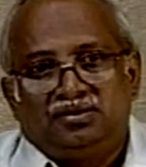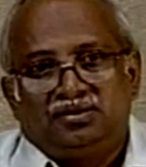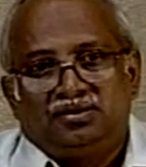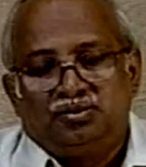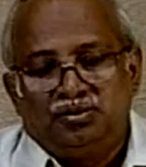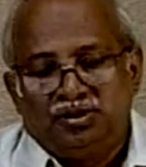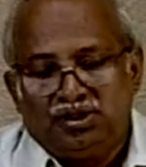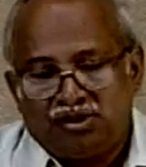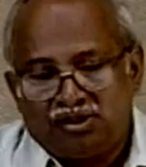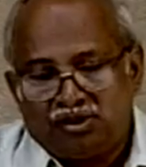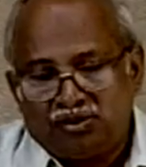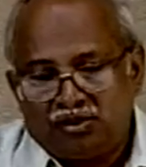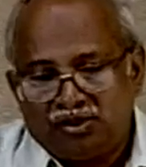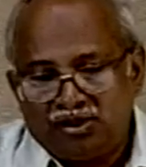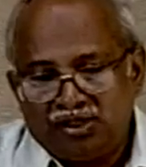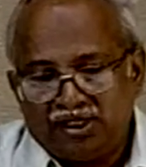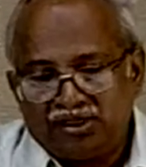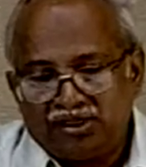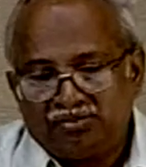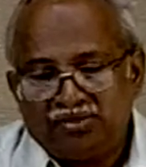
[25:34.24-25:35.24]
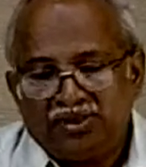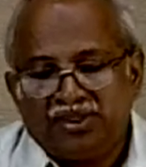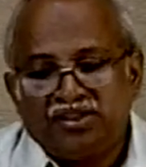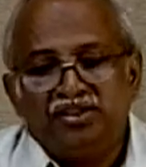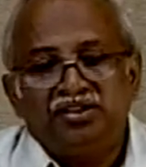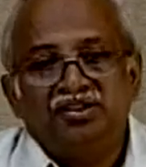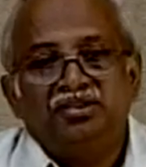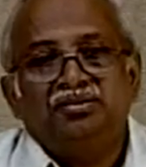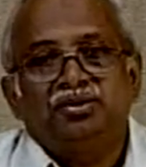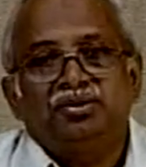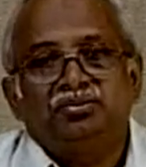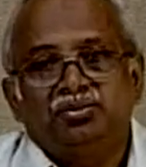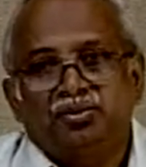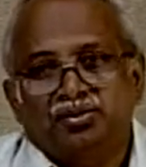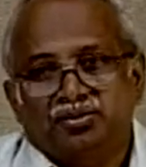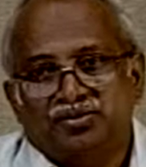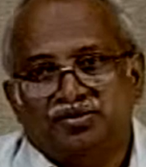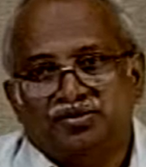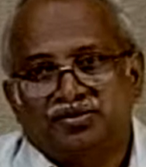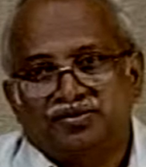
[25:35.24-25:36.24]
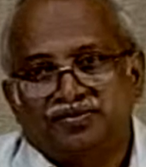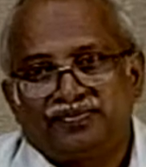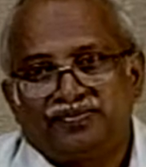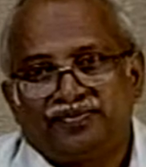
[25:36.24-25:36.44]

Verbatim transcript: will call at many river ports,